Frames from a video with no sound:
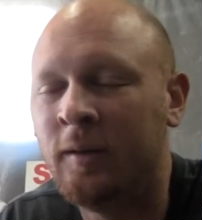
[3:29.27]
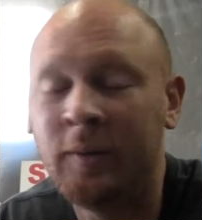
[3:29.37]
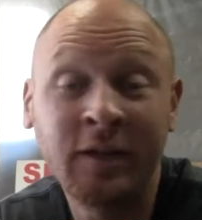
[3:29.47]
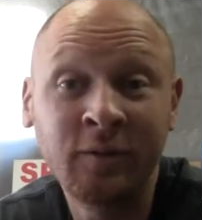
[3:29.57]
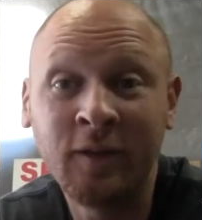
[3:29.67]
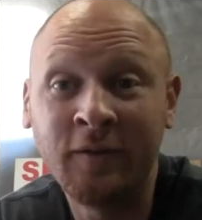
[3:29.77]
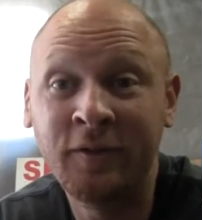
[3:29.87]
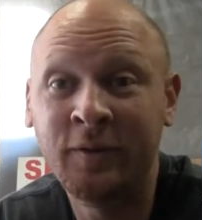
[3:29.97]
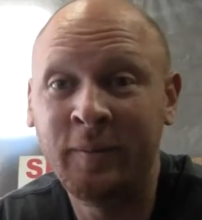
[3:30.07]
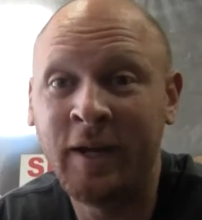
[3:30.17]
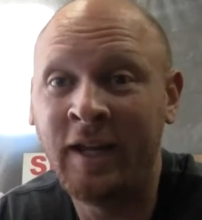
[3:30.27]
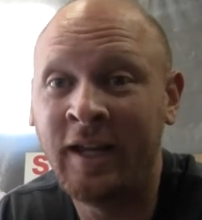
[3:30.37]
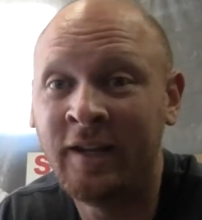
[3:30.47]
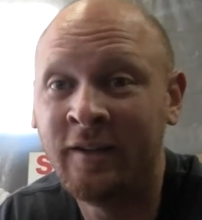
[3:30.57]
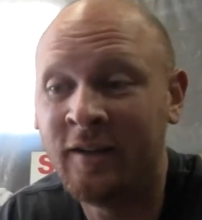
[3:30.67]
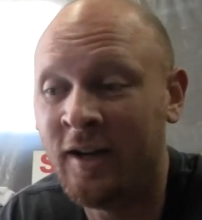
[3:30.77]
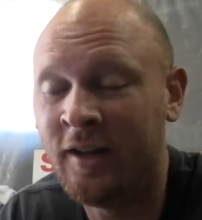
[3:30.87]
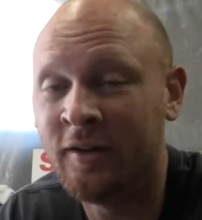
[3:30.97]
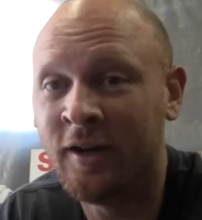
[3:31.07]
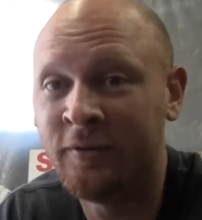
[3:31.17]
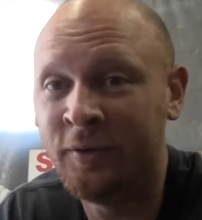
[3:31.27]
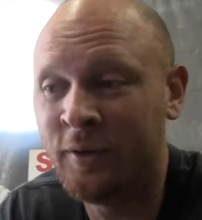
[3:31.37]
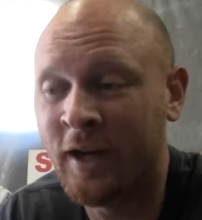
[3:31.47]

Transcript: I do love doing it by hand. There are a few